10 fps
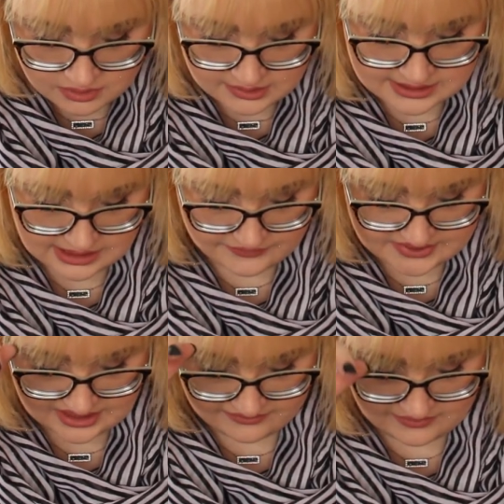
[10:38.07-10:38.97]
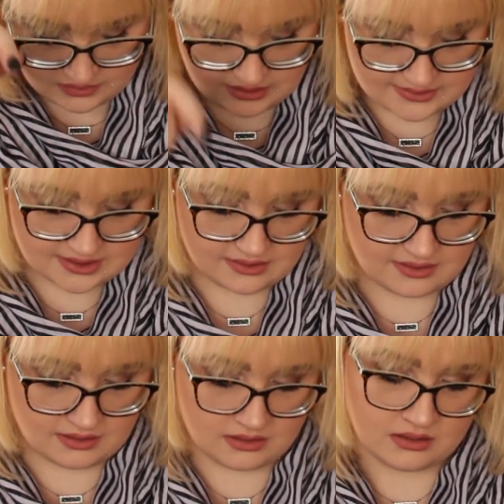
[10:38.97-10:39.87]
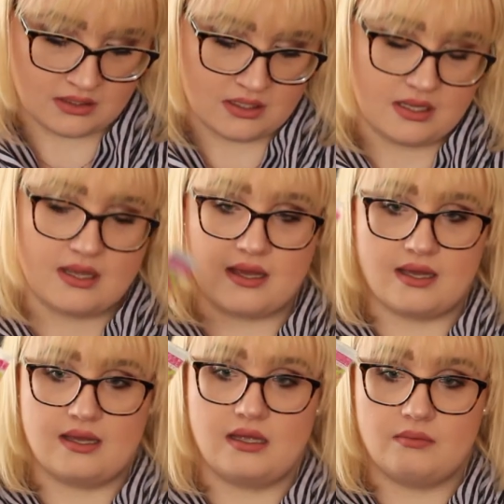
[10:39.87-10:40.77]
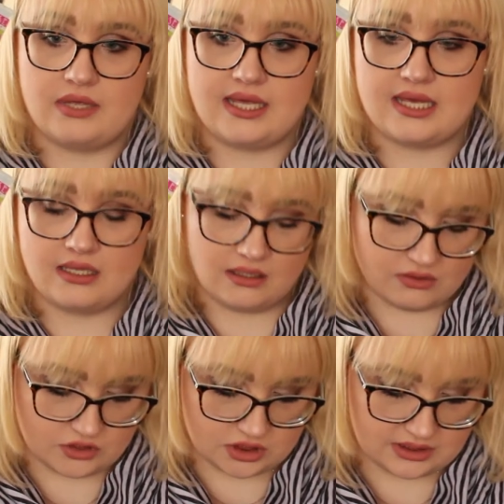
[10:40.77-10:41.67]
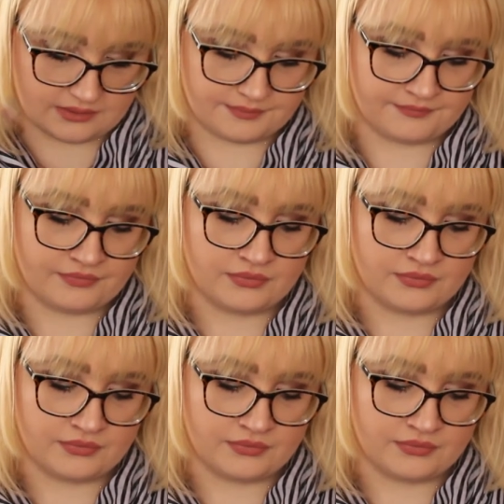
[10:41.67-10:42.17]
because obviously I have fake nails on, hand lotion,